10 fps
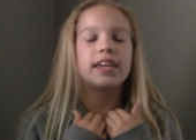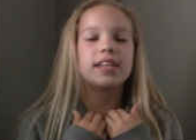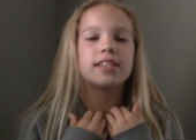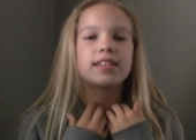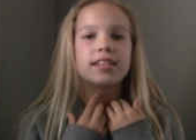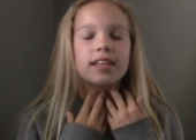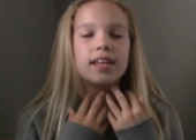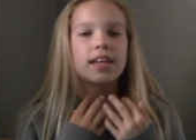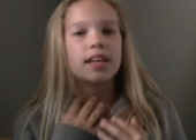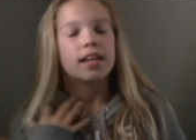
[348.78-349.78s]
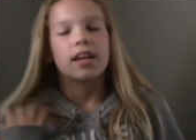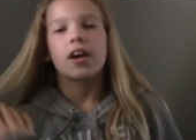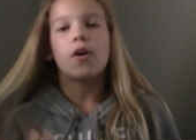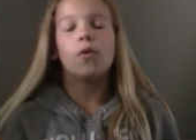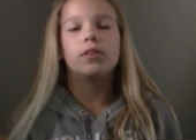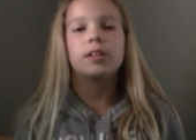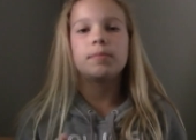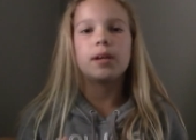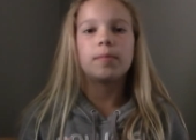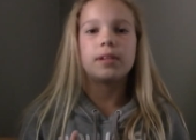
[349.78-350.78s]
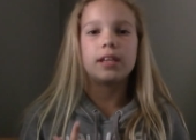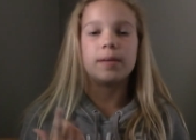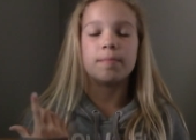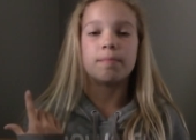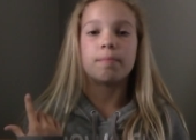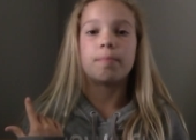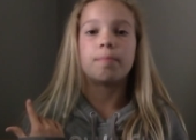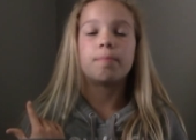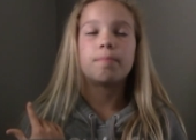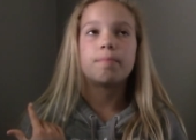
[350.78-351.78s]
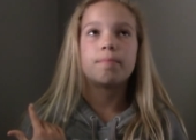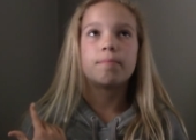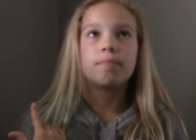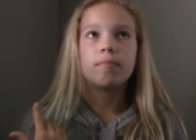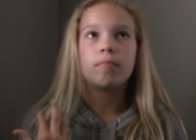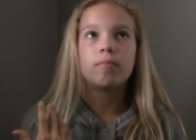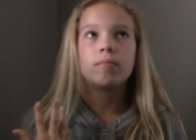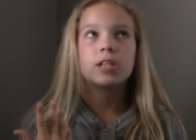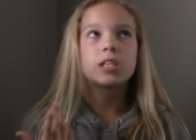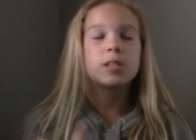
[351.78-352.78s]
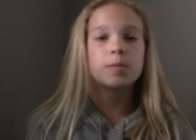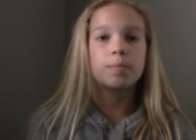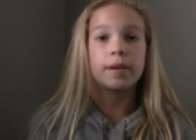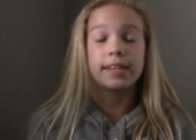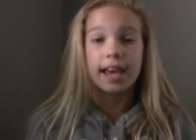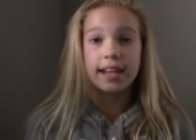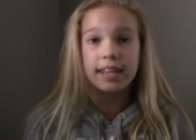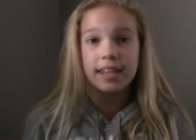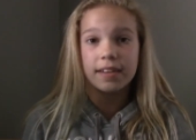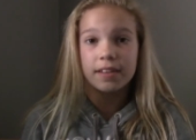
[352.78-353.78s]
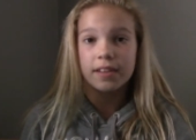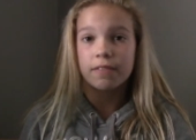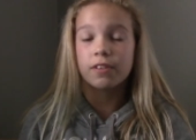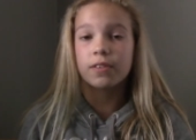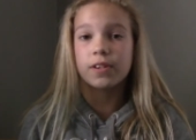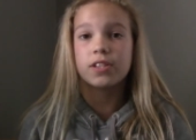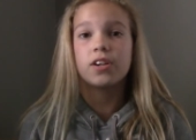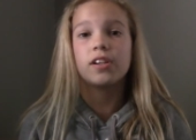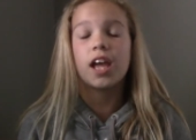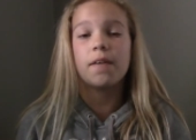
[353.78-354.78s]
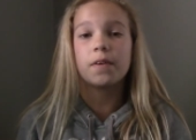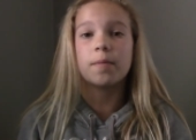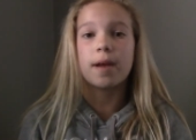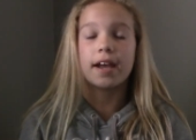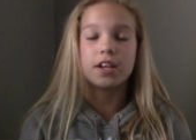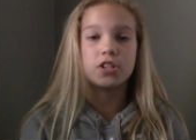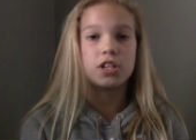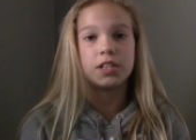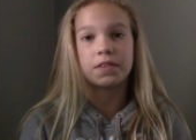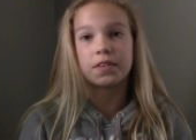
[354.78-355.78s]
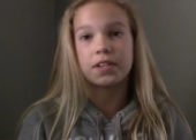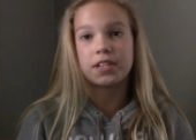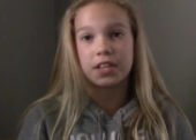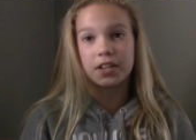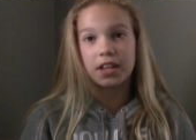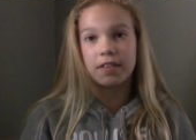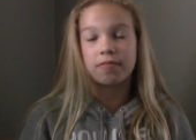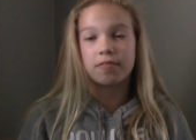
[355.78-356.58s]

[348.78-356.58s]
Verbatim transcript: eat only be able to eat spaghetti for the rest of your life or mac and cheese for the rest of your life?